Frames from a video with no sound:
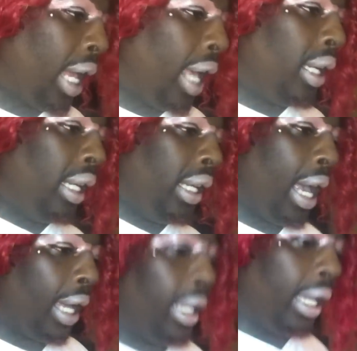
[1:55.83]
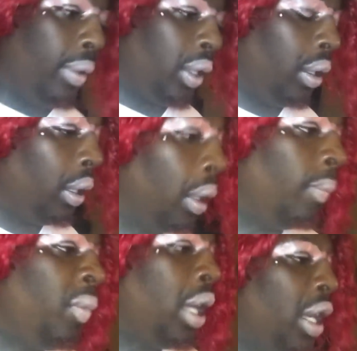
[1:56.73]
Out of these goddamn shit.
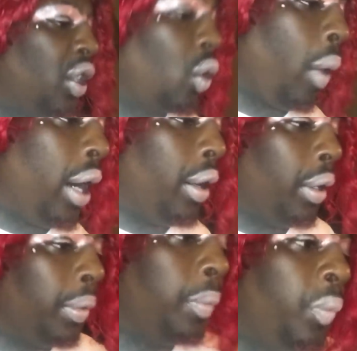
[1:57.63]
Squirrel.